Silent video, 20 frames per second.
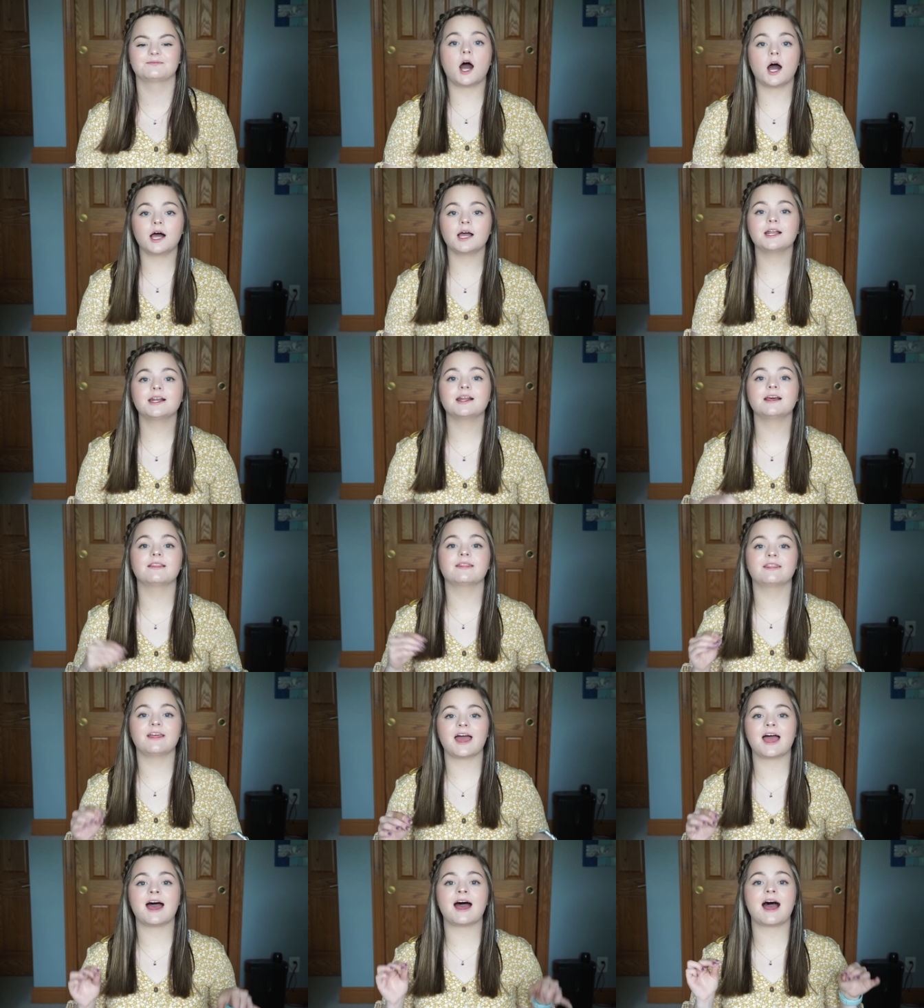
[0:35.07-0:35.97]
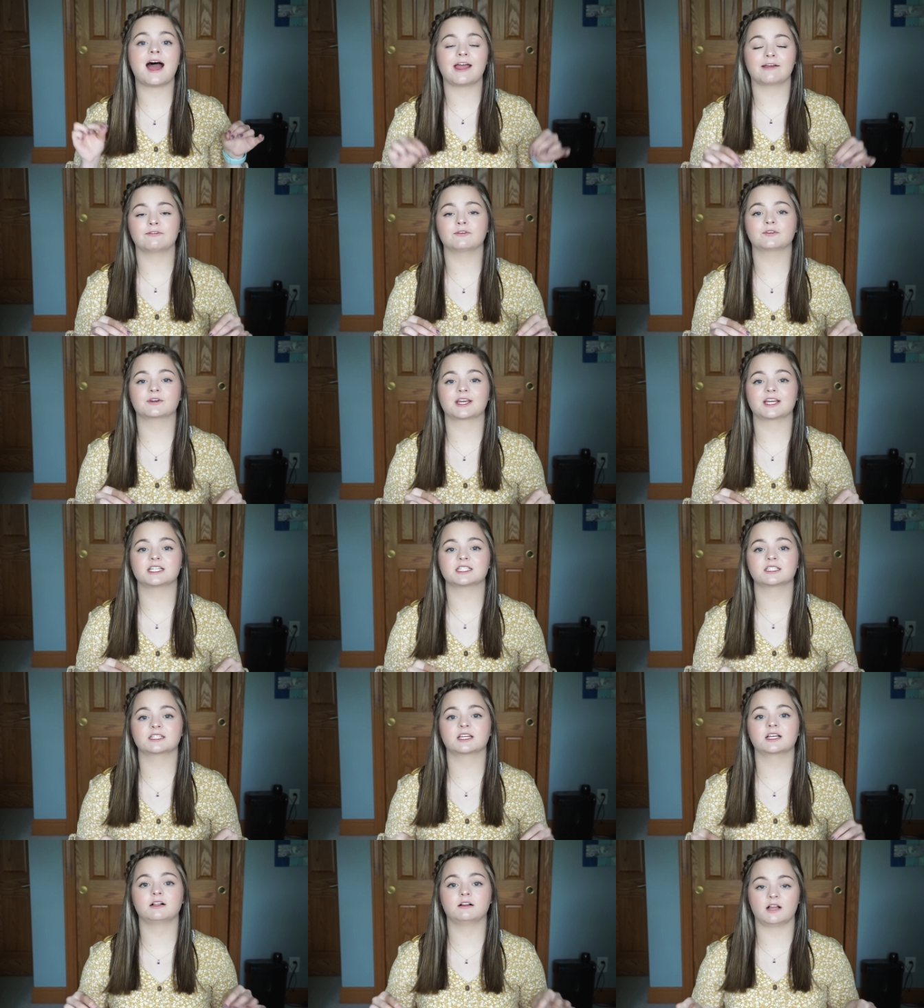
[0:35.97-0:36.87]
On that iPhone
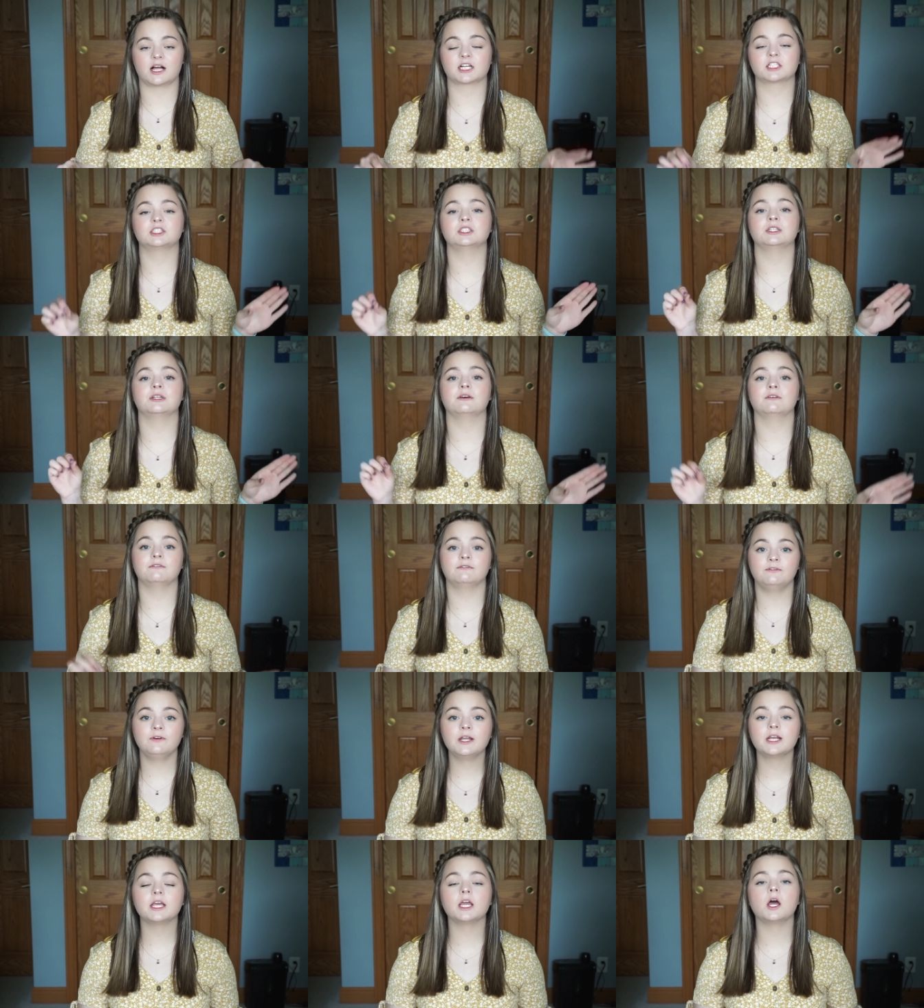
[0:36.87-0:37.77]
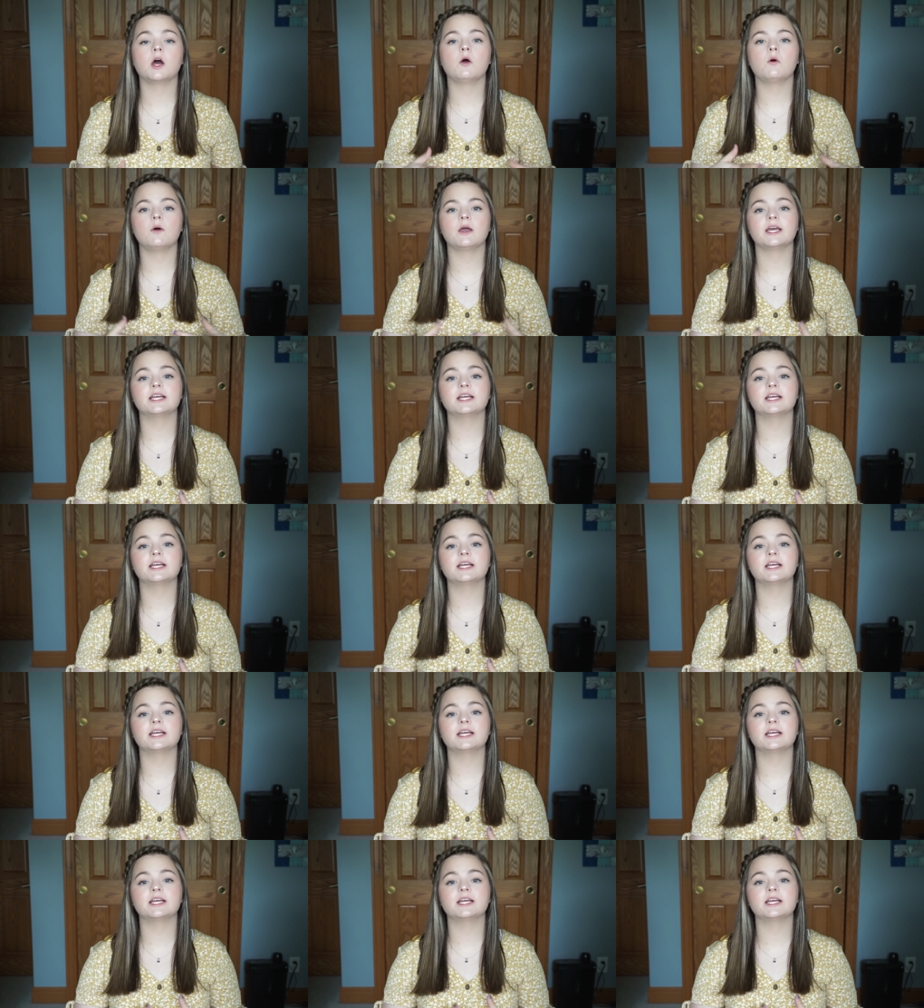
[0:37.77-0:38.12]
case collection video,